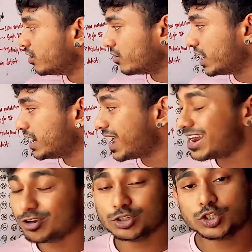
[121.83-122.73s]
Alright,
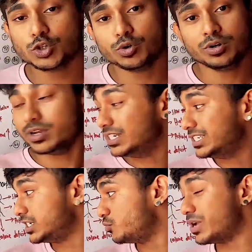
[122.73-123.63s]
and also
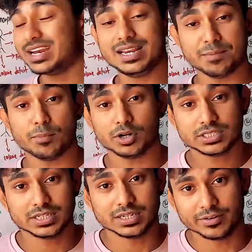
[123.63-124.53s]
this is very
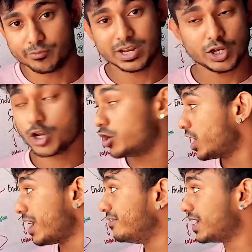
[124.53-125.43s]
important. When you're
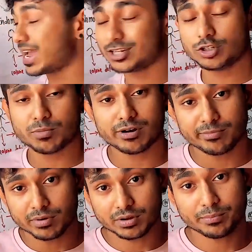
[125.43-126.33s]
having an
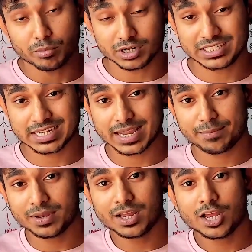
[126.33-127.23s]
ectomorph body
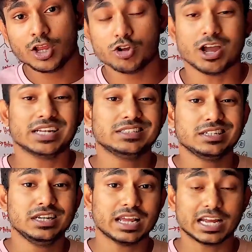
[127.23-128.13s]
type, your
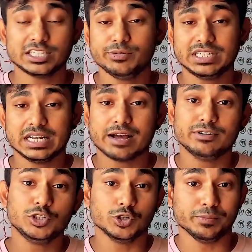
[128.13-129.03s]
activity
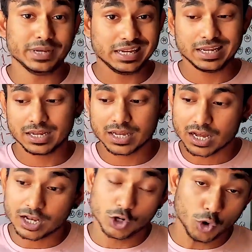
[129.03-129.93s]
level should be
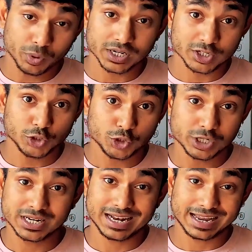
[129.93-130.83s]
lower. You
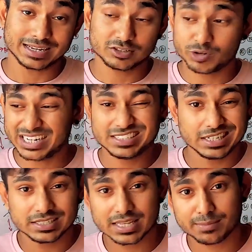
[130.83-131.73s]
shouldn't like train
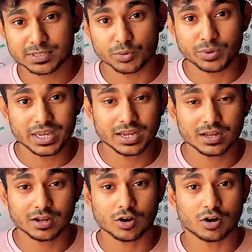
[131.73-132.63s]
6 times a week
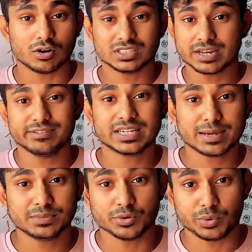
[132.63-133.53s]
or 7
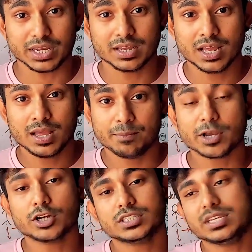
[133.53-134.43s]
times a week,
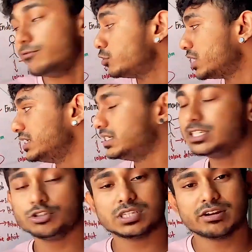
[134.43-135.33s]
because if you train
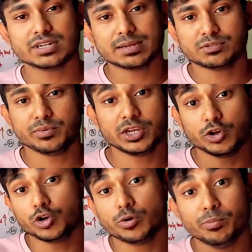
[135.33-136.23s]
6 to 7 times a week,
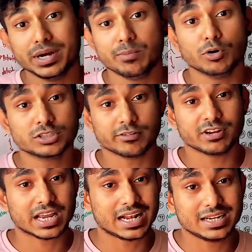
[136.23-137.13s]
you're going to burn most of
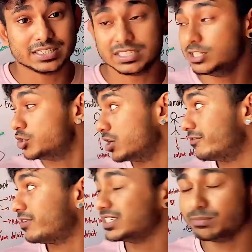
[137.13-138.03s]
your calories since you
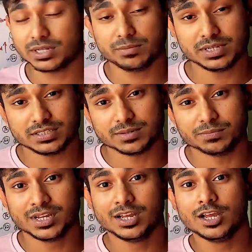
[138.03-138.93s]
have a fast metabolism.
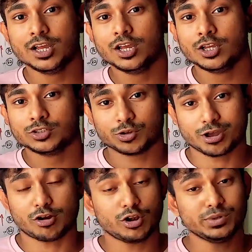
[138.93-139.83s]
So
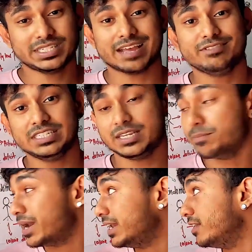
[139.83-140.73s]
I always have this
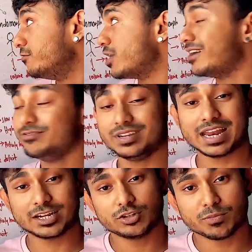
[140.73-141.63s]
in mind. If you have an
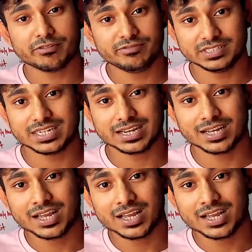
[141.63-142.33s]
ectomorph physique,